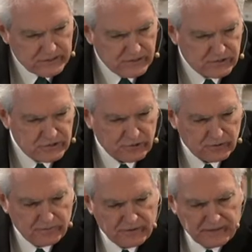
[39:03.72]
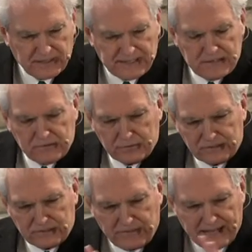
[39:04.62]
surface, the entrance
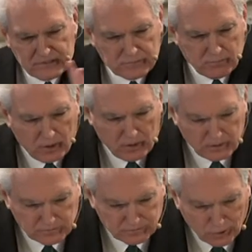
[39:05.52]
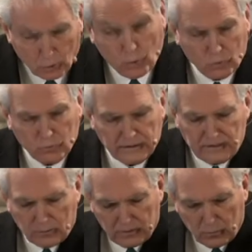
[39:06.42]
of that small hole, really
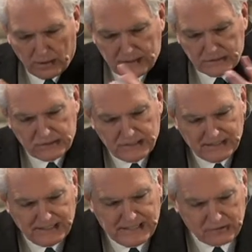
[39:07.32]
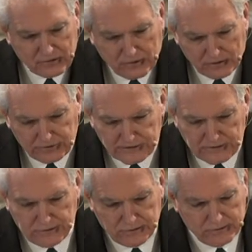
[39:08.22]
what it was, that he crawled into.